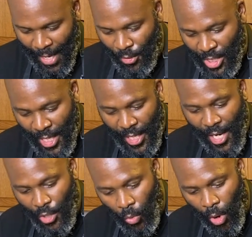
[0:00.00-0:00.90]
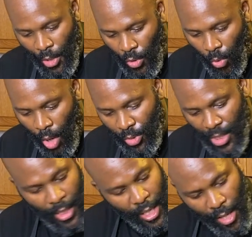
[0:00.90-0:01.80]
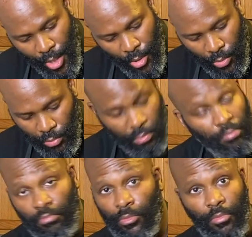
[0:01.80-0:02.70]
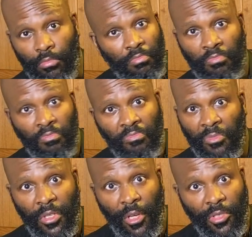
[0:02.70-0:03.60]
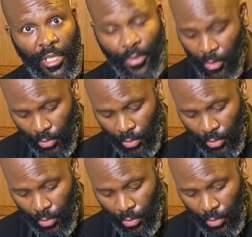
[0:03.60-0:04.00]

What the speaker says: and you take care of your wok, the wok will take care of you. So simple.